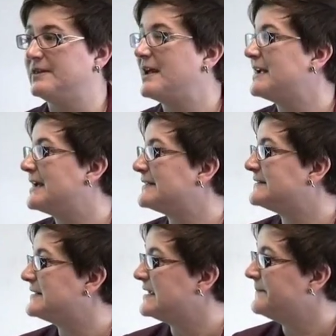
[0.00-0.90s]
with A
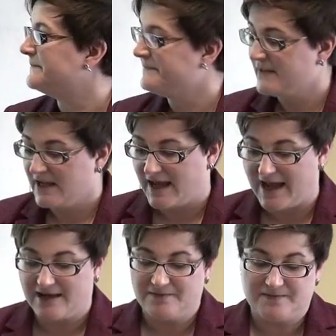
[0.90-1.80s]
S D, and